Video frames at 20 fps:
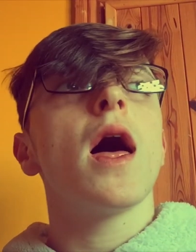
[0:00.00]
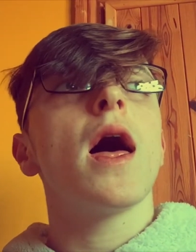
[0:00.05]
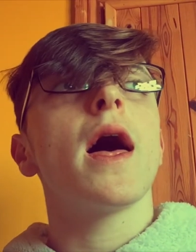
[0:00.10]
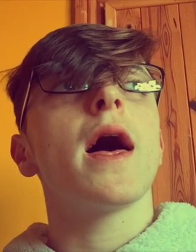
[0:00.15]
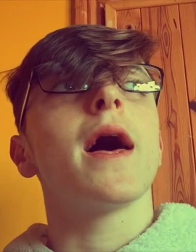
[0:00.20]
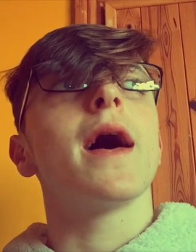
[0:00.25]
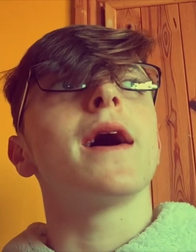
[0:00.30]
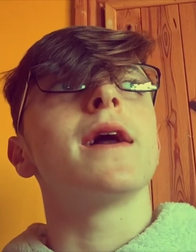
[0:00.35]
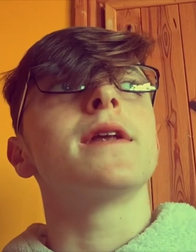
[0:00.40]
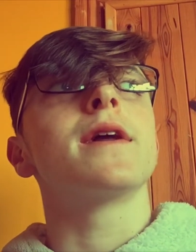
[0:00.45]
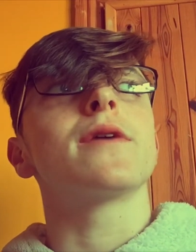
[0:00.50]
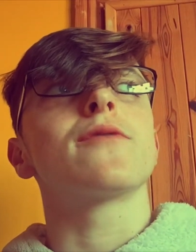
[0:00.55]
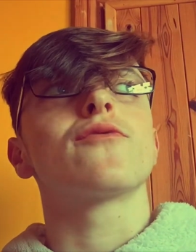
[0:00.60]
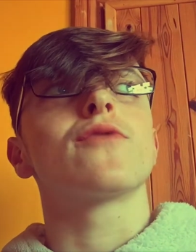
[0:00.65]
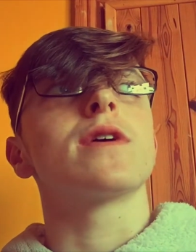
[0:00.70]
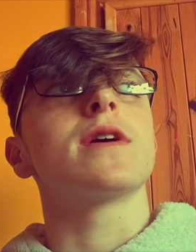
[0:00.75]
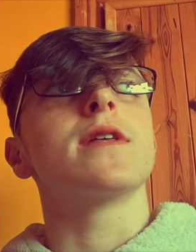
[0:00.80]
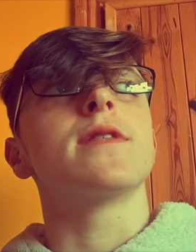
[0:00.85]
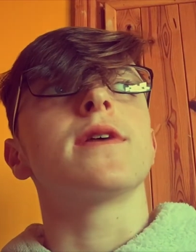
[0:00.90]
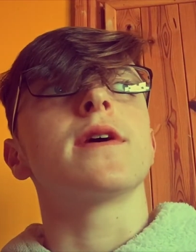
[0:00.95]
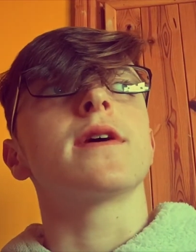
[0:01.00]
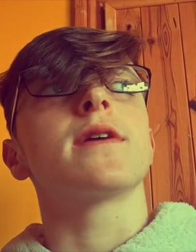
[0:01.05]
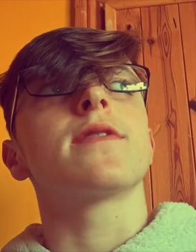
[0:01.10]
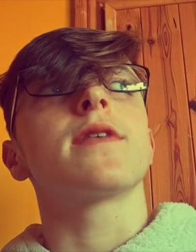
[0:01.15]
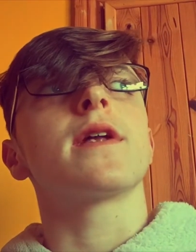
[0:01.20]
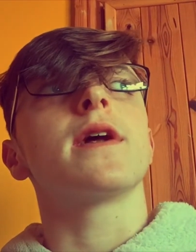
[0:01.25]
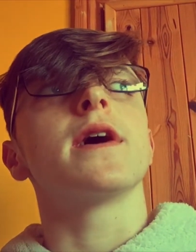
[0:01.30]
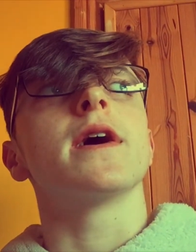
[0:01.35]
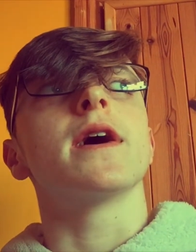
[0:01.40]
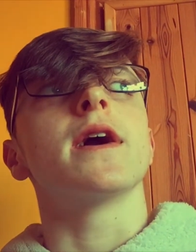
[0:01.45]
And I really think
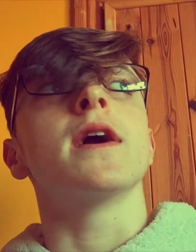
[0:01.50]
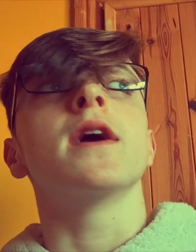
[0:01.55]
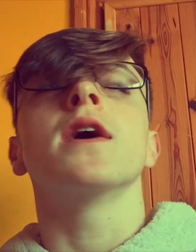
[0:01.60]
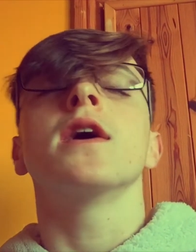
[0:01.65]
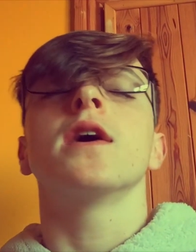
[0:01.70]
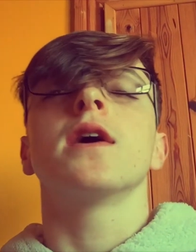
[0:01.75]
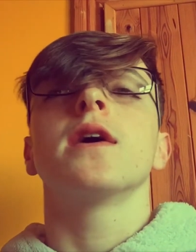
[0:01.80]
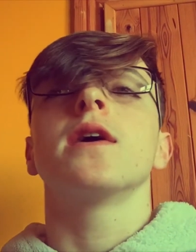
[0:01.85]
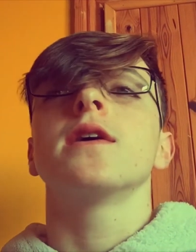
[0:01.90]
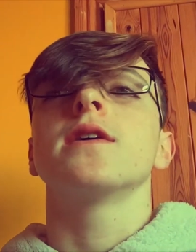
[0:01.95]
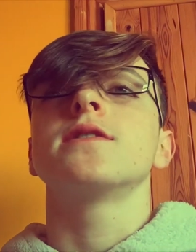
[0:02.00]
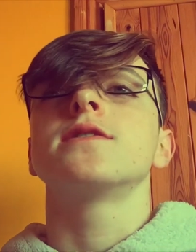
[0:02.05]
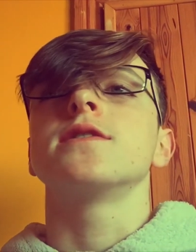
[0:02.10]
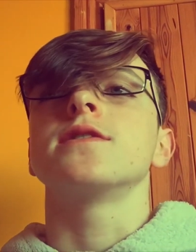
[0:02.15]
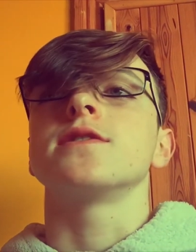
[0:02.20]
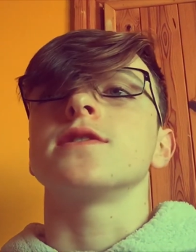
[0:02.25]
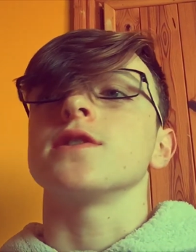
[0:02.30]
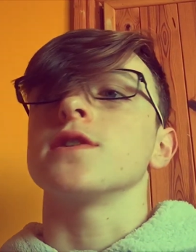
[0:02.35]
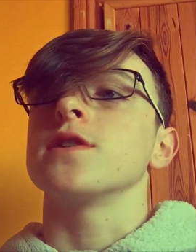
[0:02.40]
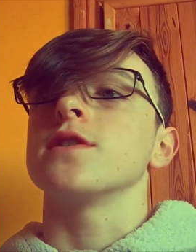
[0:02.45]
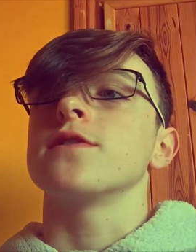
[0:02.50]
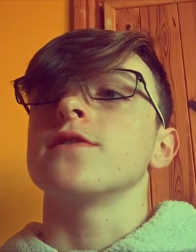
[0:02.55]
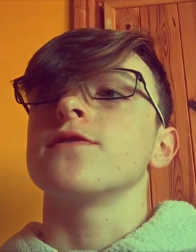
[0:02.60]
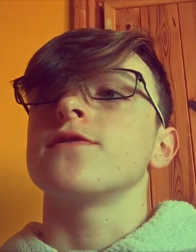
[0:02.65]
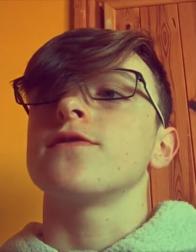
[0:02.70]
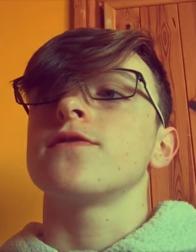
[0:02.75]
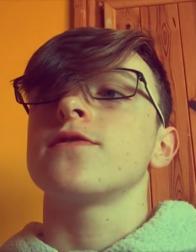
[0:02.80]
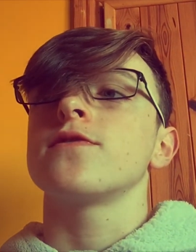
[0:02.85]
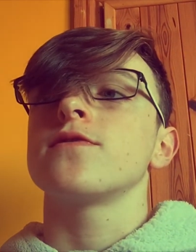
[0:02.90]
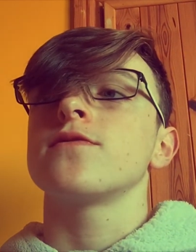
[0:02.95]
that I
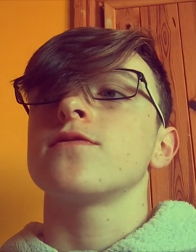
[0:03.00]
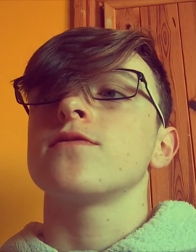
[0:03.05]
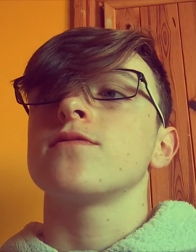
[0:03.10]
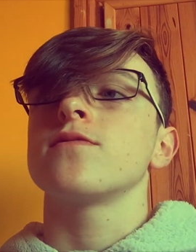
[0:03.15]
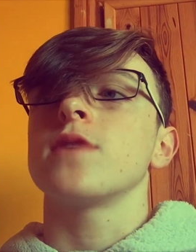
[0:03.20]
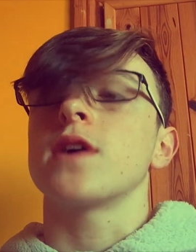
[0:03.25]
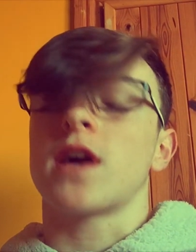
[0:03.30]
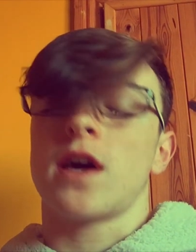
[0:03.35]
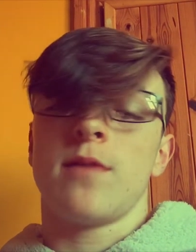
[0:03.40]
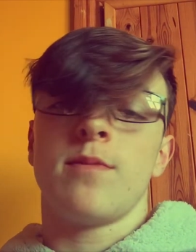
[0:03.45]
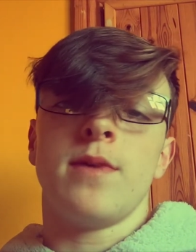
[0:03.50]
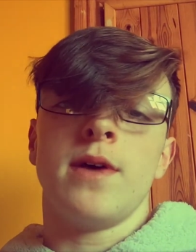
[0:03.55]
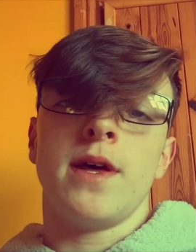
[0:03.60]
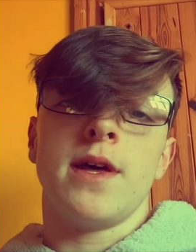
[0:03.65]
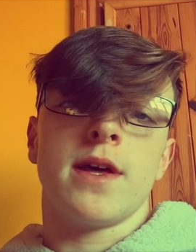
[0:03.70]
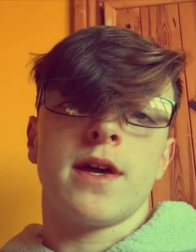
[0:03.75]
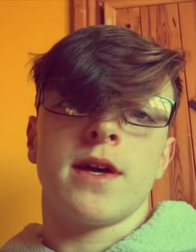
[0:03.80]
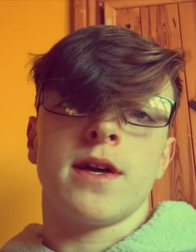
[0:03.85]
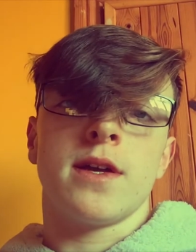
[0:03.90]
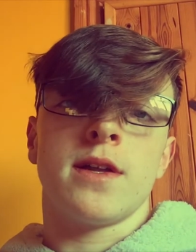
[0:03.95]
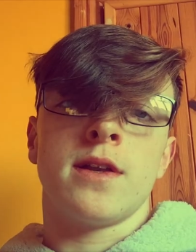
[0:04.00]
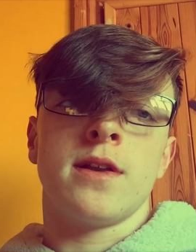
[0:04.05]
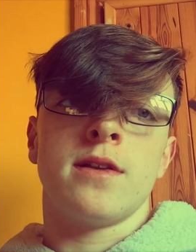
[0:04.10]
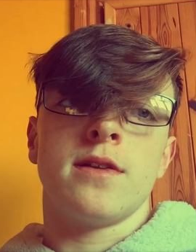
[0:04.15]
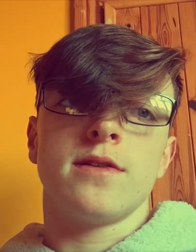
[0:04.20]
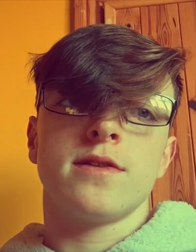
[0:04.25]
deserve like a million